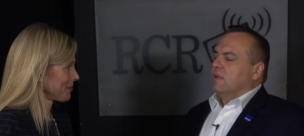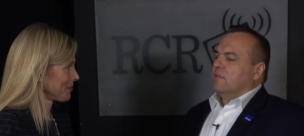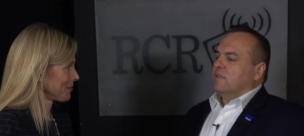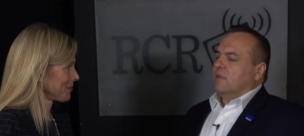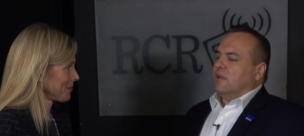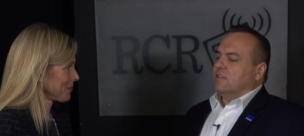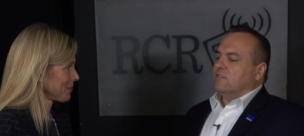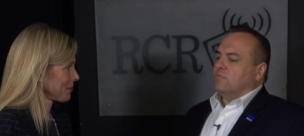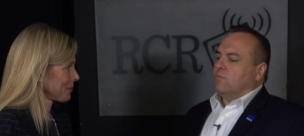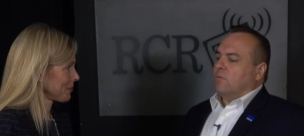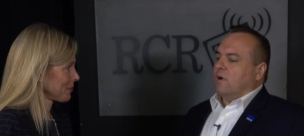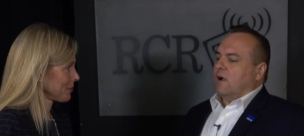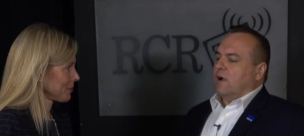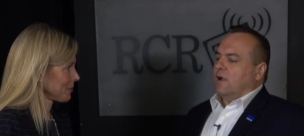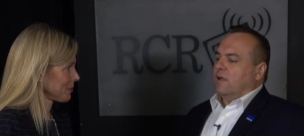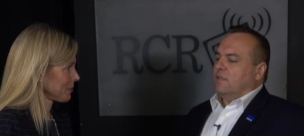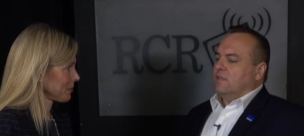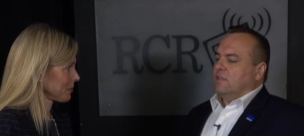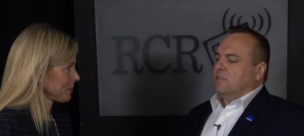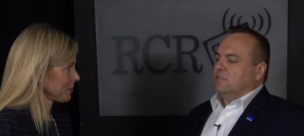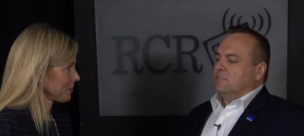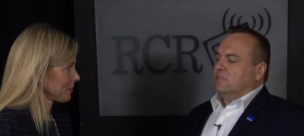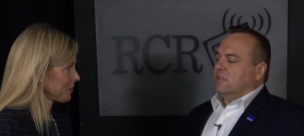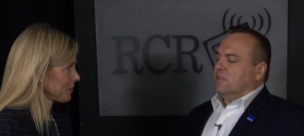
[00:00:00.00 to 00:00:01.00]
Speaker 1: That's why
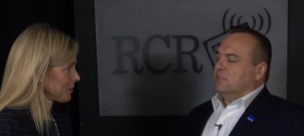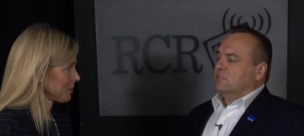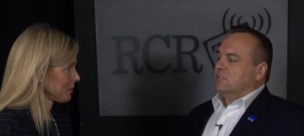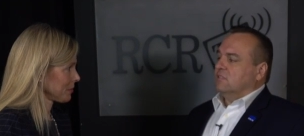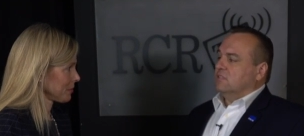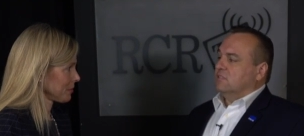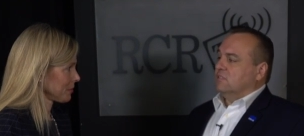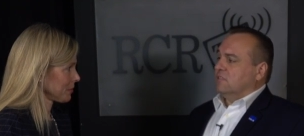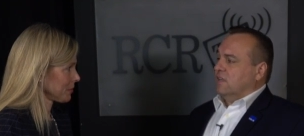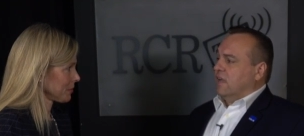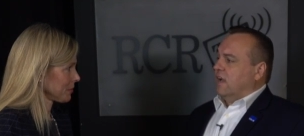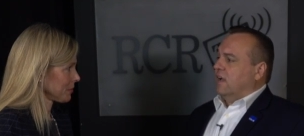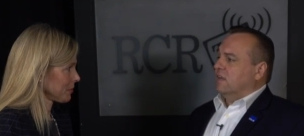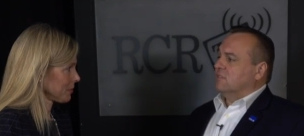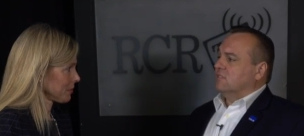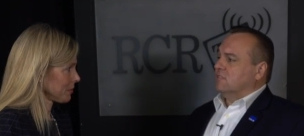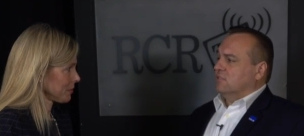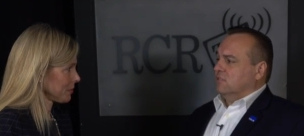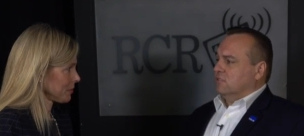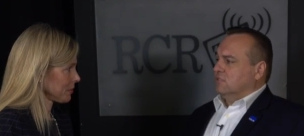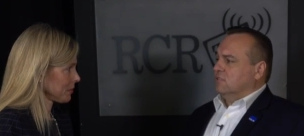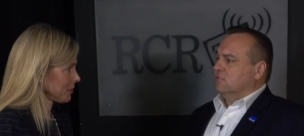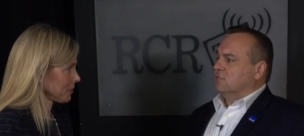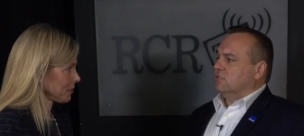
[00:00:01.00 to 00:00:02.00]
the Genesis DAS
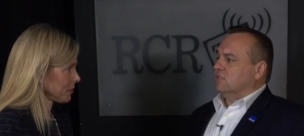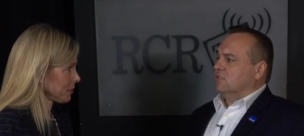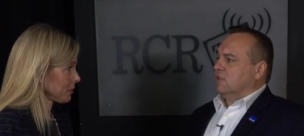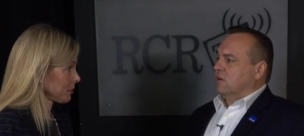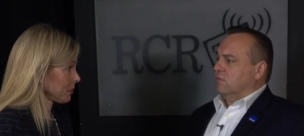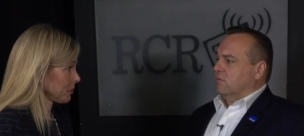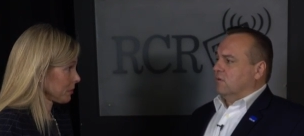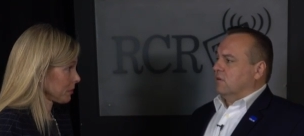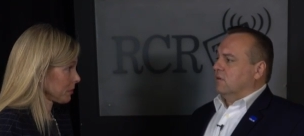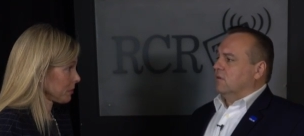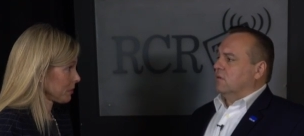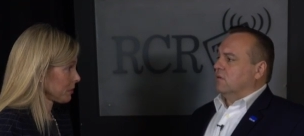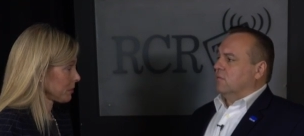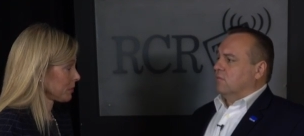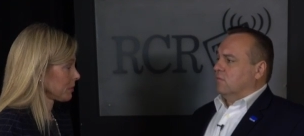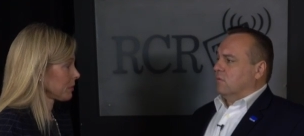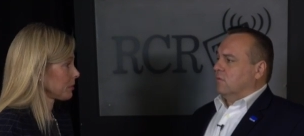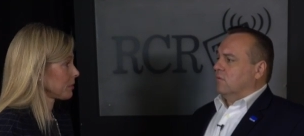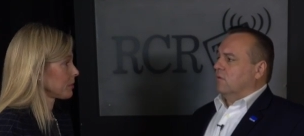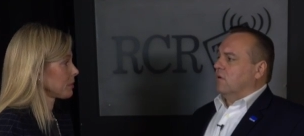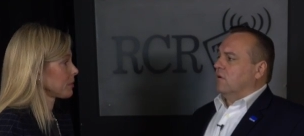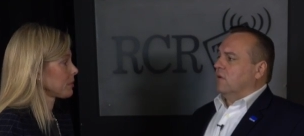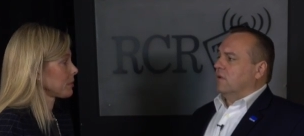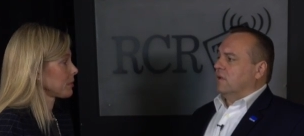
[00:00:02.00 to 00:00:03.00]
solution that we're
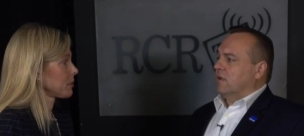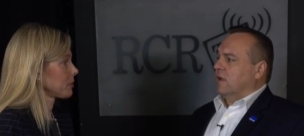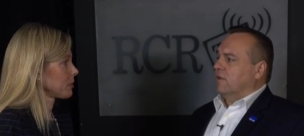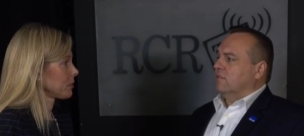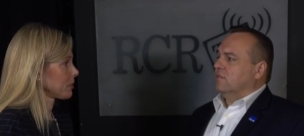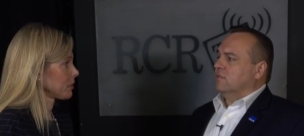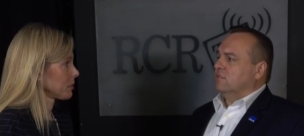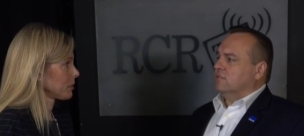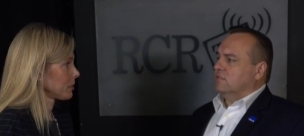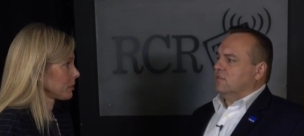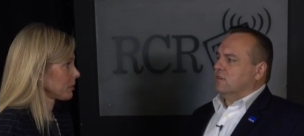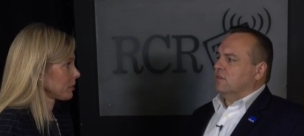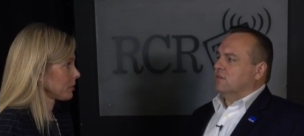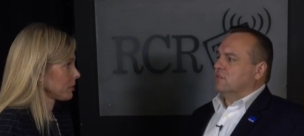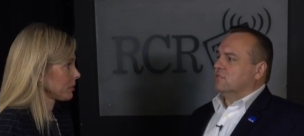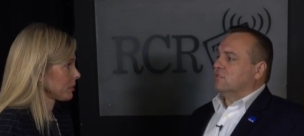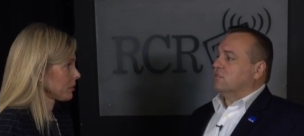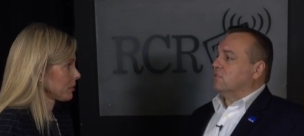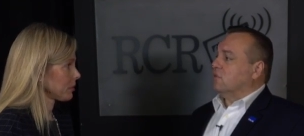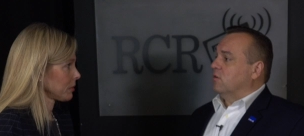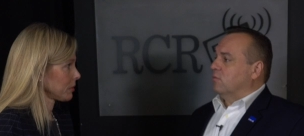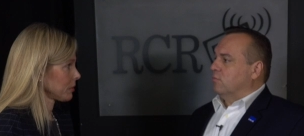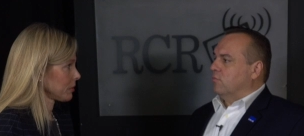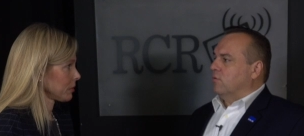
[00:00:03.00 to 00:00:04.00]
we're rolling out this year is
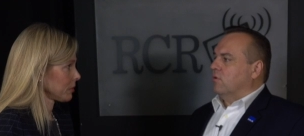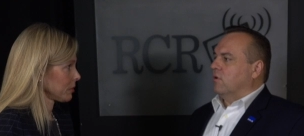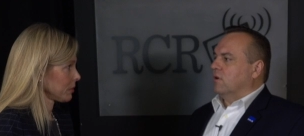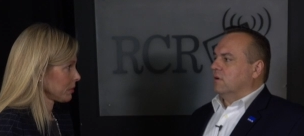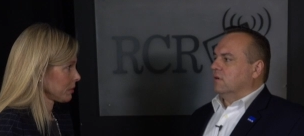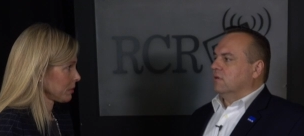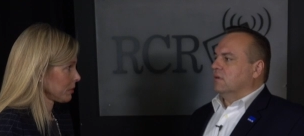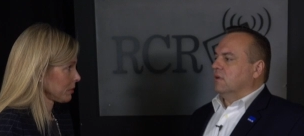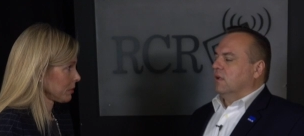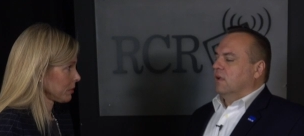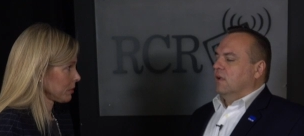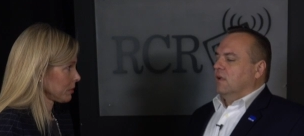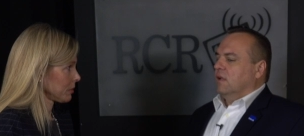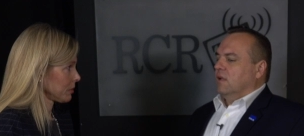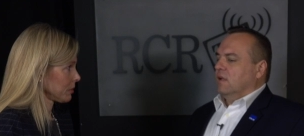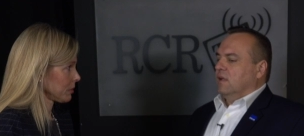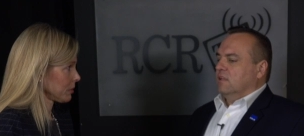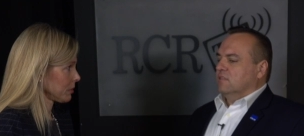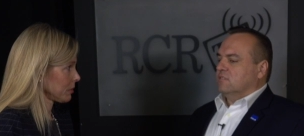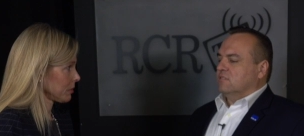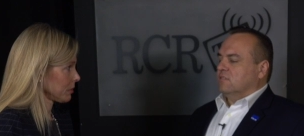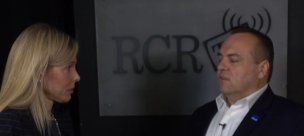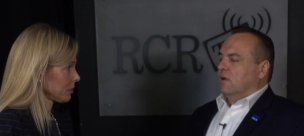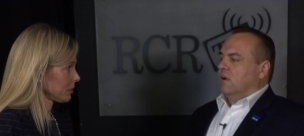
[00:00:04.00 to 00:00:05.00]
so important.
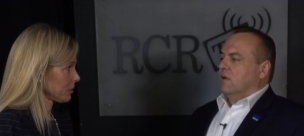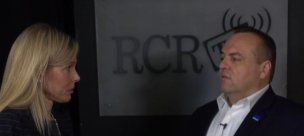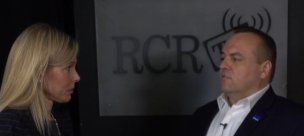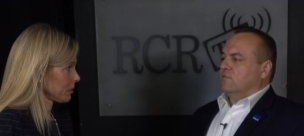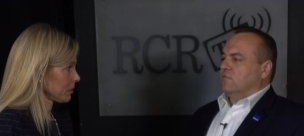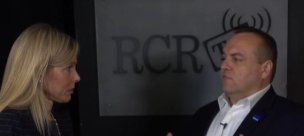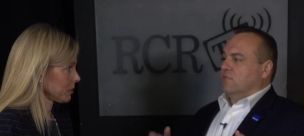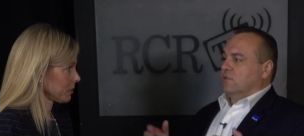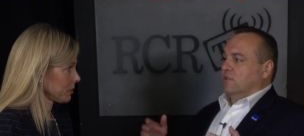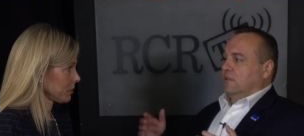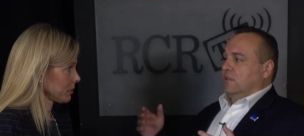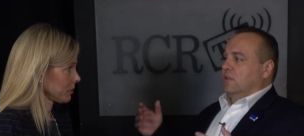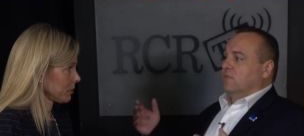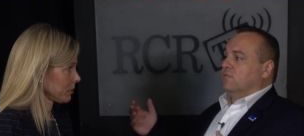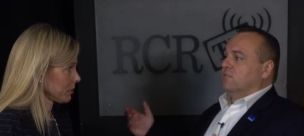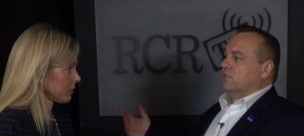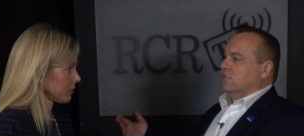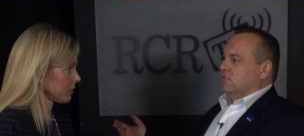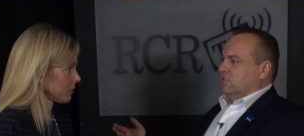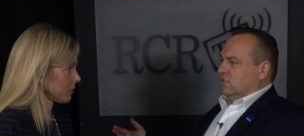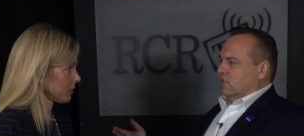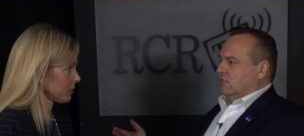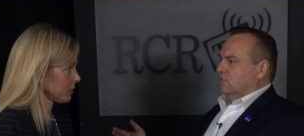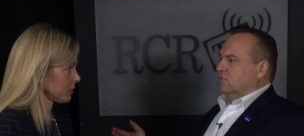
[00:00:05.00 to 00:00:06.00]
It solves for the
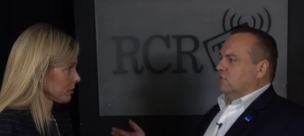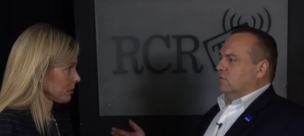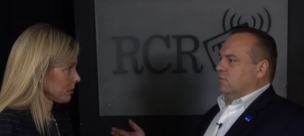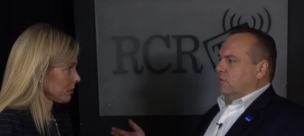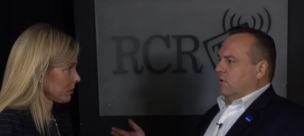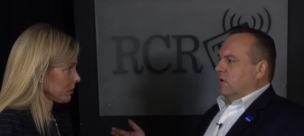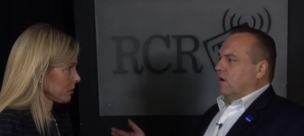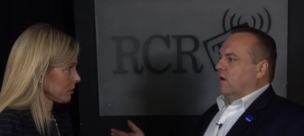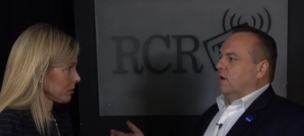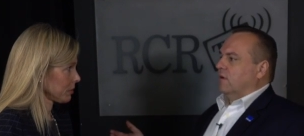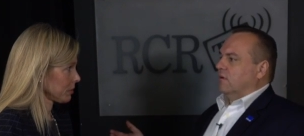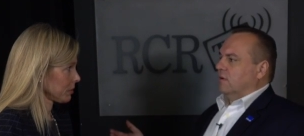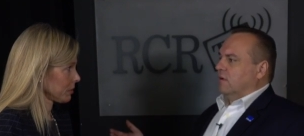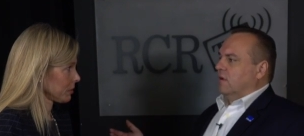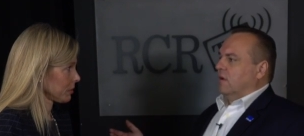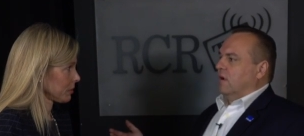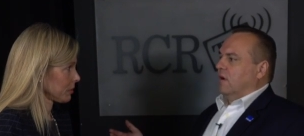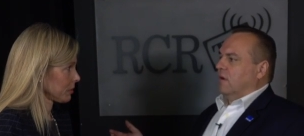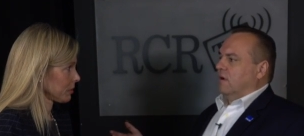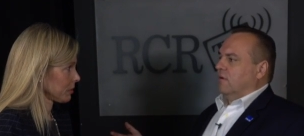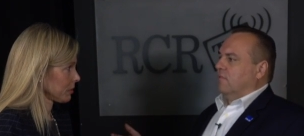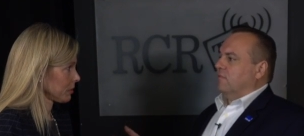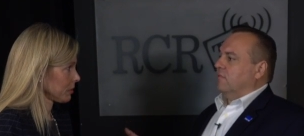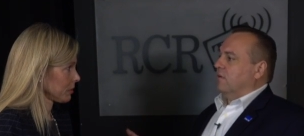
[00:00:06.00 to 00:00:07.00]
infrastructure part
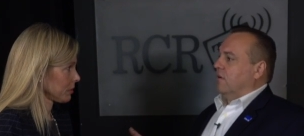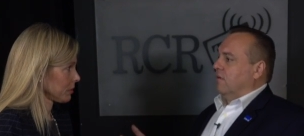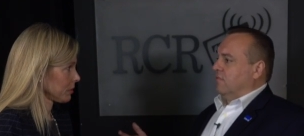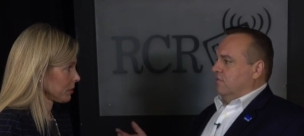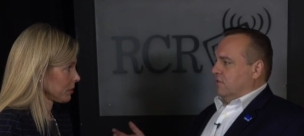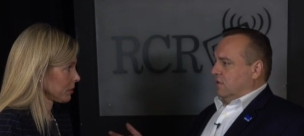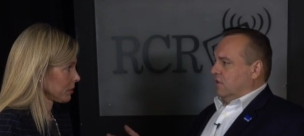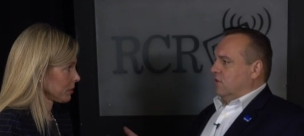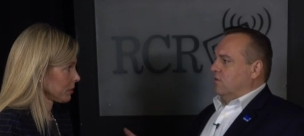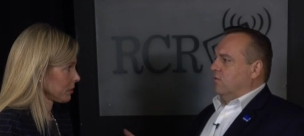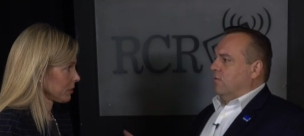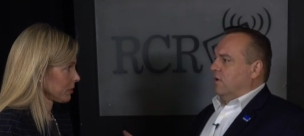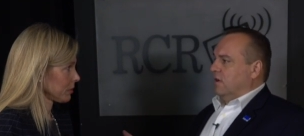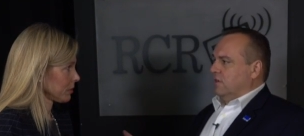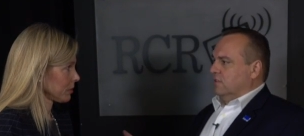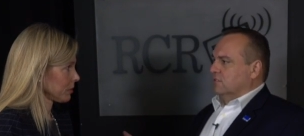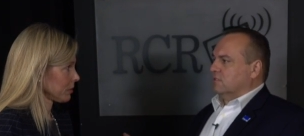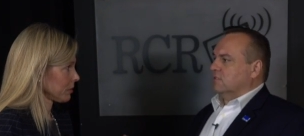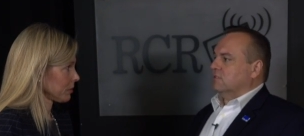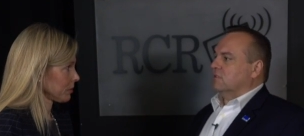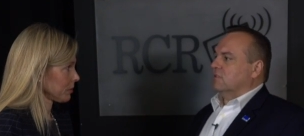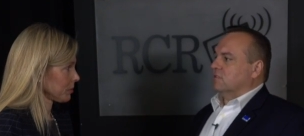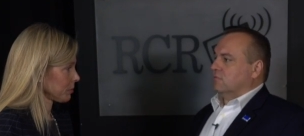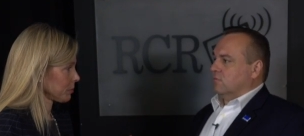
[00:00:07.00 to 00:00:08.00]
of, of the
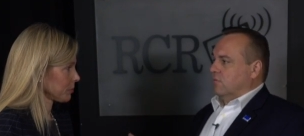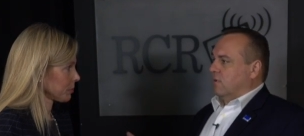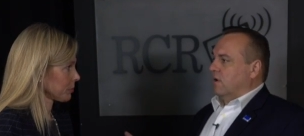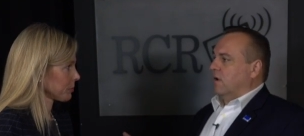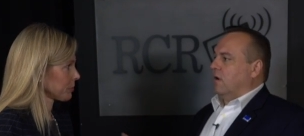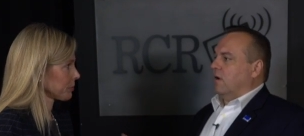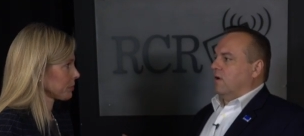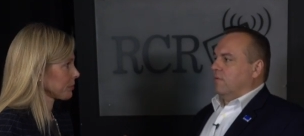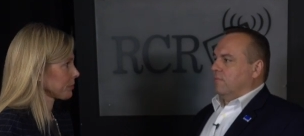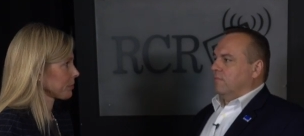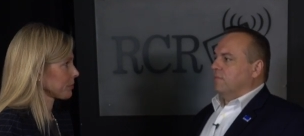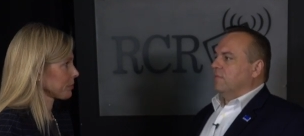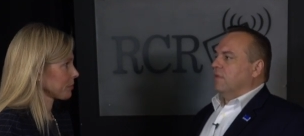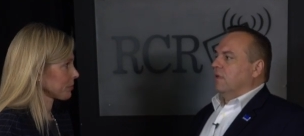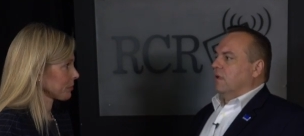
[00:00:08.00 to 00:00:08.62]
equation as well,